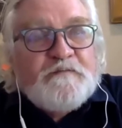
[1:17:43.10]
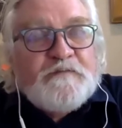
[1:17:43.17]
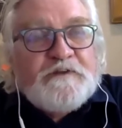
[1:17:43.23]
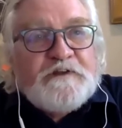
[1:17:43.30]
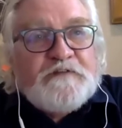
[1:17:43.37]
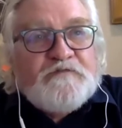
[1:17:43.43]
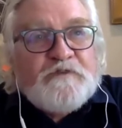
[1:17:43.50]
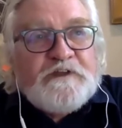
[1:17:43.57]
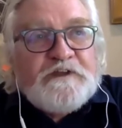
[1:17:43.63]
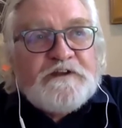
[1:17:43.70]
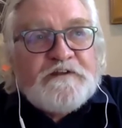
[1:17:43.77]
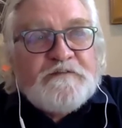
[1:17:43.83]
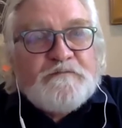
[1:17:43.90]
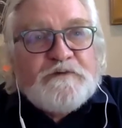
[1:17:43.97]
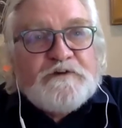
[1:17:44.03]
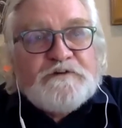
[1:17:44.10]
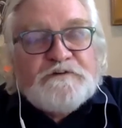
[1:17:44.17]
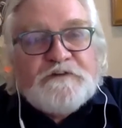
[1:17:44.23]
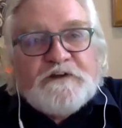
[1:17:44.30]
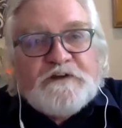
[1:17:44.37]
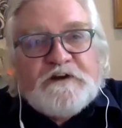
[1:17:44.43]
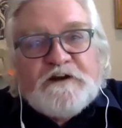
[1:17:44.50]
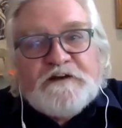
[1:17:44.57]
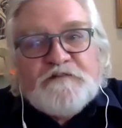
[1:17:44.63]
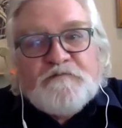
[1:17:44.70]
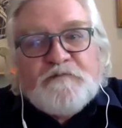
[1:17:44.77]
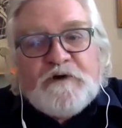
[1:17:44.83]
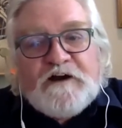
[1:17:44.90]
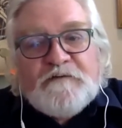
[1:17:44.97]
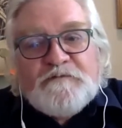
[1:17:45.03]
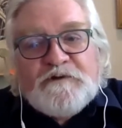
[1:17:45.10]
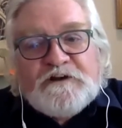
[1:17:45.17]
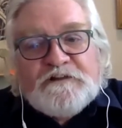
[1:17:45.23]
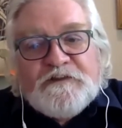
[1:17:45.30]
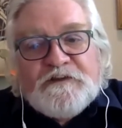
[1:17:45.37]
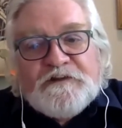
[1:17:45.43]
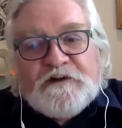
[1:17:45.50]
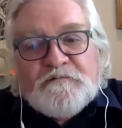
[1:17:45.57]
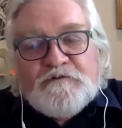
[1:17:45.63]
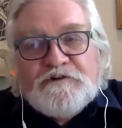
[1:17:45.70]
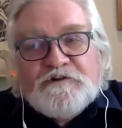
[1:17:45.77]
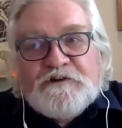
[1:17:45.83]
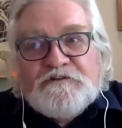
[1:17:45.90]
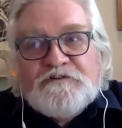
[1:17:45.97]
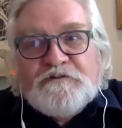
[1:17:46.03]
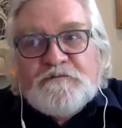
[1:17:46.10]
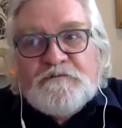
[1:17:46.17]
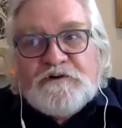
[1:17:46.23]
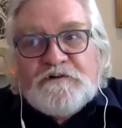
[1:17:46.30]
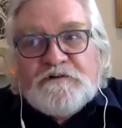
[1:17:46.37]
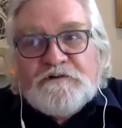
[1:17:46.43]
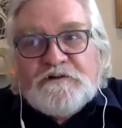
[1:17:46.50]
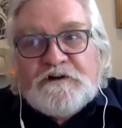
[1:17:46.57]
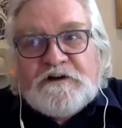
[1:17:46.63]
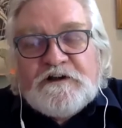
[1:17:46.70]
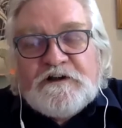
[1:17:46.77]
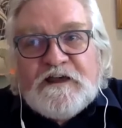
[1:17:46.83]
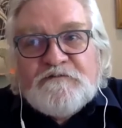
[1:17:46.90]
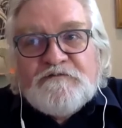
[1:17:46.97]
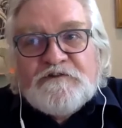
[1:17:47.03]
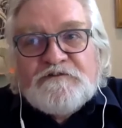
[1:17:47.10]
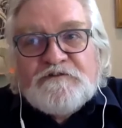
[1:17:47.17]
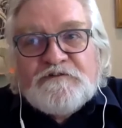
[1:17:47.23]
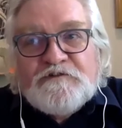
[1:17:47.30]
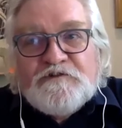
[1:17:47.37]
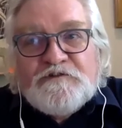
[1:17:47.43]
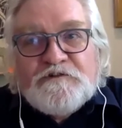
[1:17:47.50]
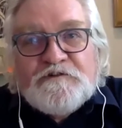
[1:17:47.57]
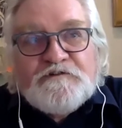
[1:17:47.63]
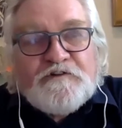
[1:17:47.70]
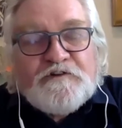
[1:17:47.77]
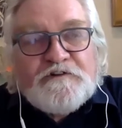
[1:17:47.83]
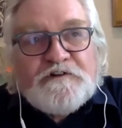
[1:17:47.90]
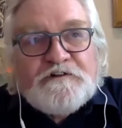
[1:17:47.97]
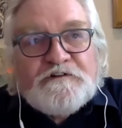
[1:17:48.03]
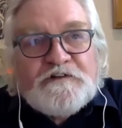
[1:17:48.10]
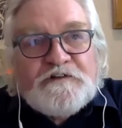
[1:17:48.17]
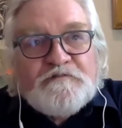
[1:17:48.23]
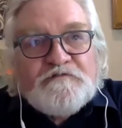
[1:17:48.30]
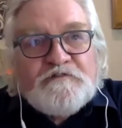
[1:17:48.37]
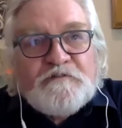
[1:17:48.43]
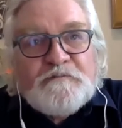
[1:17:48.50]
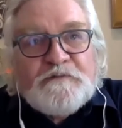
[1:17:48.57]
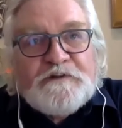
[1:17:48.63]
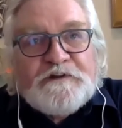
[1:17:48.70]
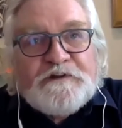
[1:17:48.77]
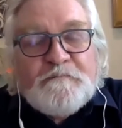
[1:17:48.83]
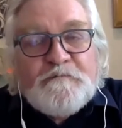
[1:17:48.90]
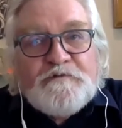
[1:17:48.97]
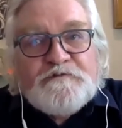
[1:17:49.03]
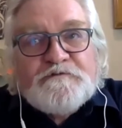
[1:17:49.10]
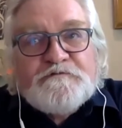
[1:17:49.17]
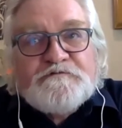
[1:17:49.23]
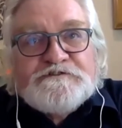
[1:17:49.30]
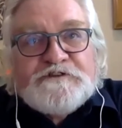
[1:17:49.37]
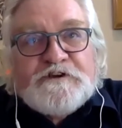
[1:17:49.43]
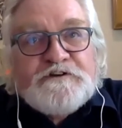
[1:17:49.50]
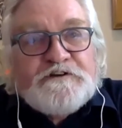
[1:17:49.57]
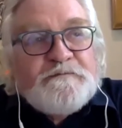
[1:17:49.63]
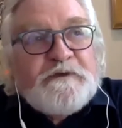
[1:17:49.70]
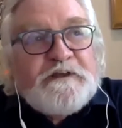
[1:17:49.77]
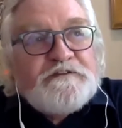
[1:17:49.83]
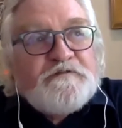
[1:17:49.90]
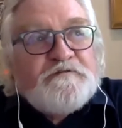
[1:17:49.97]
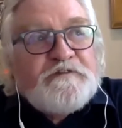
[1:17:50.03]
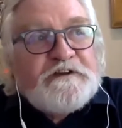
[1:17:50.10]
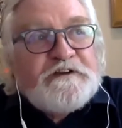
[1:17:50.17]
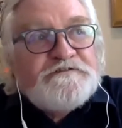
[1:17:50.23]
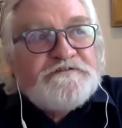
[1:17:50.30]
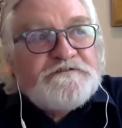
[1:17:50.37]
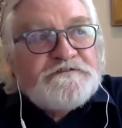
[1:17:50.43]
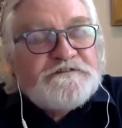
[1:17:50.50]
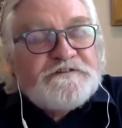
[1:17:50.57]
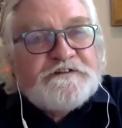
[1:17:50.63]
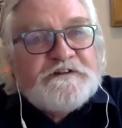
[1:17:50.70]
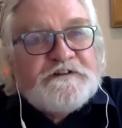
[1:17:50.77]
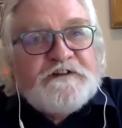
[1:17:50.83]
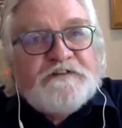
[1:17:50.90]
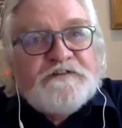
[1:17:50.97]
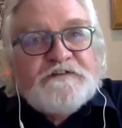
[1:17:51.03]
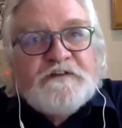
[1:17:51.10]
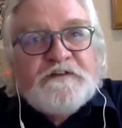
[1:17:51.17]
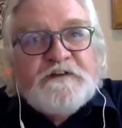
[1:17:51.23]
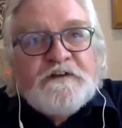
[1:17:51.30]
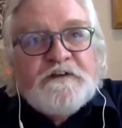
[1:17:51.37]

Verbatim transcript: But if we can build the kind of pipeline that I'm looking to build, I have it on good authority from a number of solar manufacturers at least